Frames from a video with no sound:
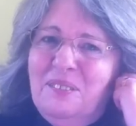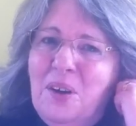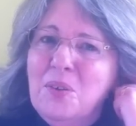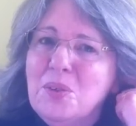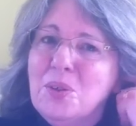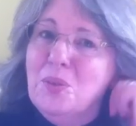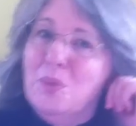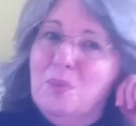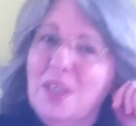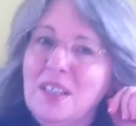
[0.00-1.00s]
Oh,
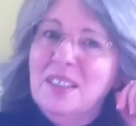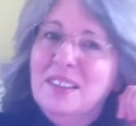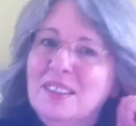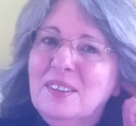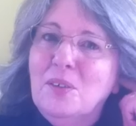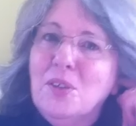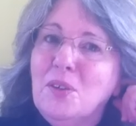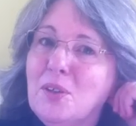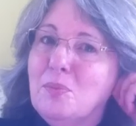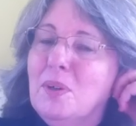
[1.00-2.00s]
excuse me. Oh no,
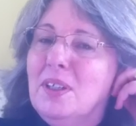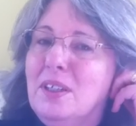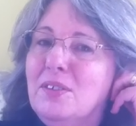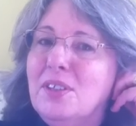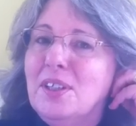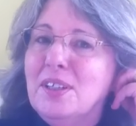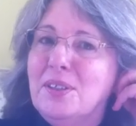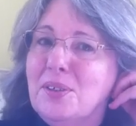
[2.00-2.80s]
that's my hearing aid.